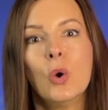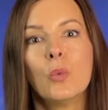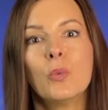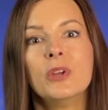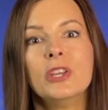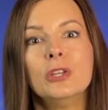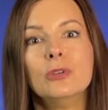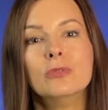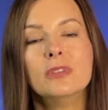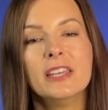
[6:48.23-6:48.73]

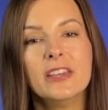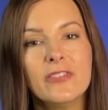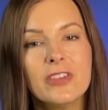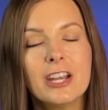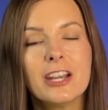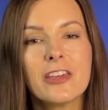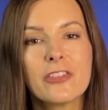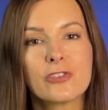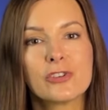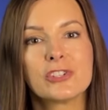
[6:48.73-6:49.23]
when you live
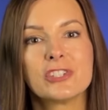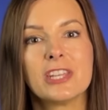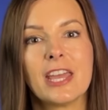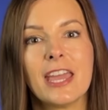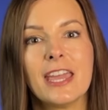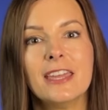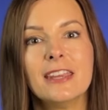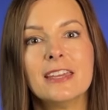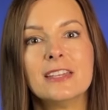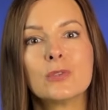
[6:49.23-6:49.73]
in another
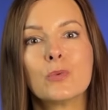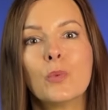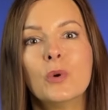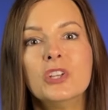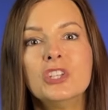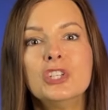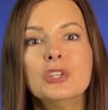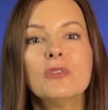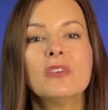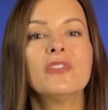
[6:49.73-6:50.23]
state is
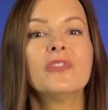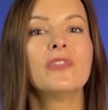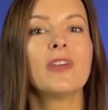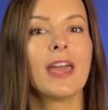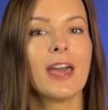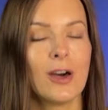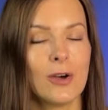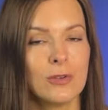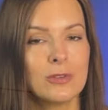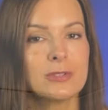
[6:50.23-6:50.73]
once you have
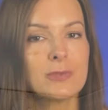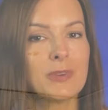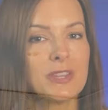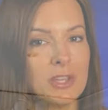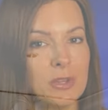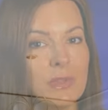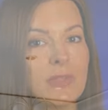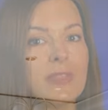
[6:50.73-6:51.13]
found what you